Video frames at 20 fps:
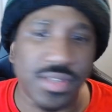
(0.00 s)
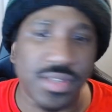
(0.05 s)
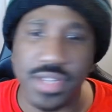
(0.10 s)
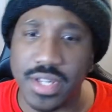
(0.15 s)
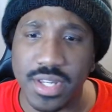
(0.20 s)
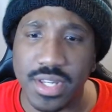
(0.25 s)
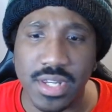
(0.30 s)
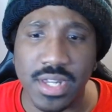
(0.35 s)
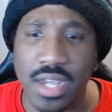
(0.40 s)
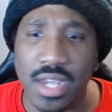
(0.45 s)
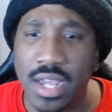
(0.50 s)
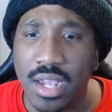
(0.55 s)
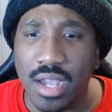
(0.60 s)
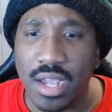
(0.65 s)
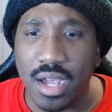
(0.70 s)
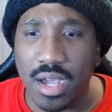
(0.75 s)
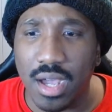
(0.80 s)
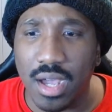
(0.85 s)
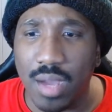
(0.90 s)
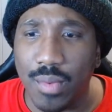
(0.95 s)
and
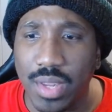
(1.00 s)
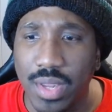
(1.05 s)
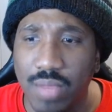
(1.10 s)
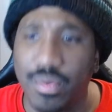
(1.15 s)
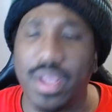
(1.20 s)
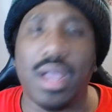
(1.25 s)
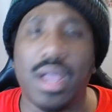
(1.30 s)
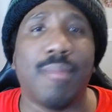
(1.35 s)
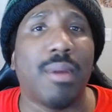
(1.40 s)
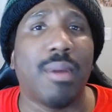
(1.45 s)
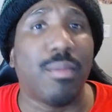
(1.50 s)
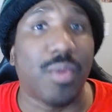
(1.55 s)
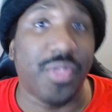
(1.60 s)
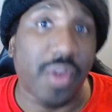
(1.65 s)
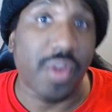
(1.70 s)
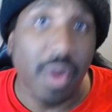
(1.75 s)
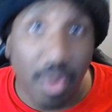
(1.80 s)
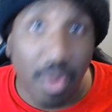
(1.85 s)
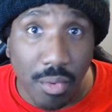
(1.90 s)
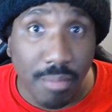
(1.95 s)
uh, we we come up
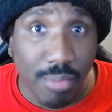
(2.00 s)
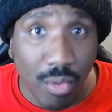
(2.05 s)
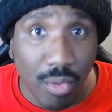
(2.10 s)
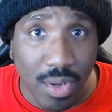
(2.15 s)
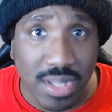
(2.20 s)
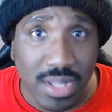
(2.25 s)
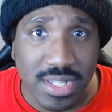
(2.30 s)
with our own point